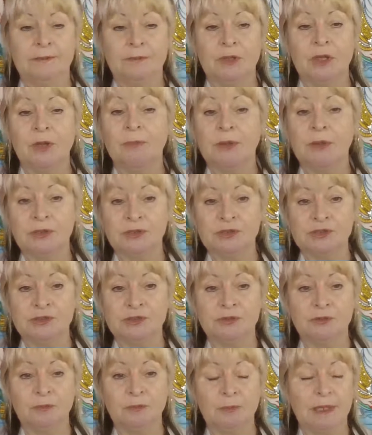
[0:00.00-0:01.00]

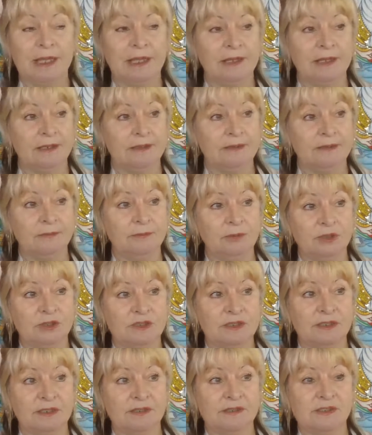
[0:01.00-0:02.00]
Emotional pain, which
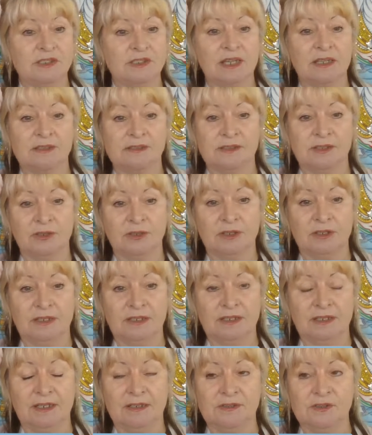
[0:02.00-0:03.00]
leads to
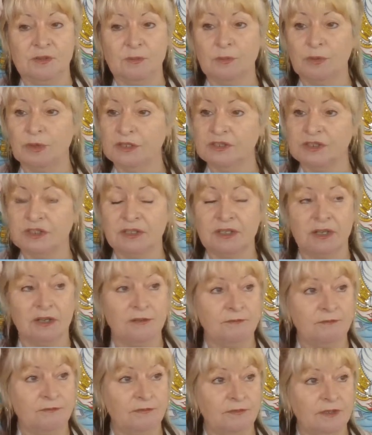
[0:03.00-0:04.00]
anxiety and depression
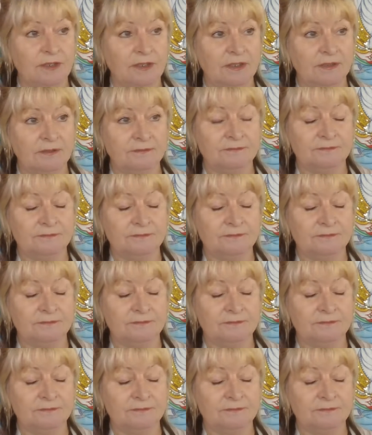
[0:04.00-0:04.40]
and fear.